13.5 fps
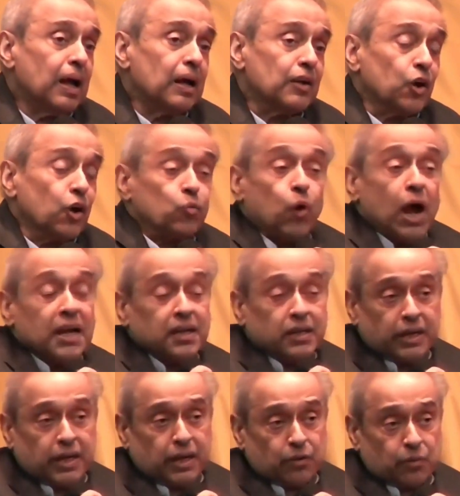not
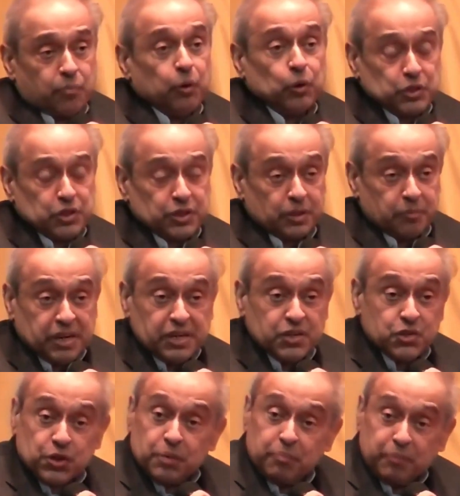widely reported in the
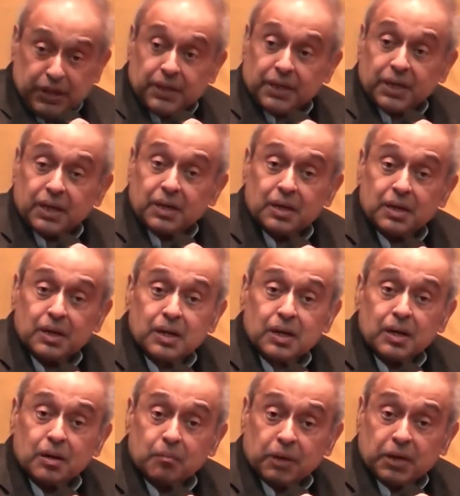mainstream media,
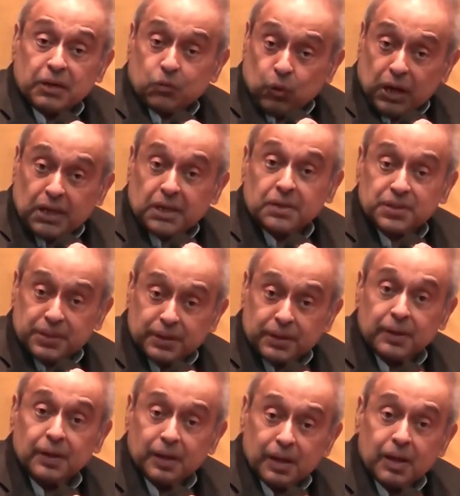but quite
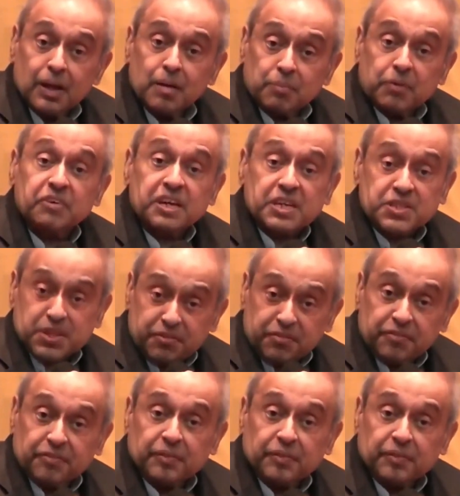pervasive.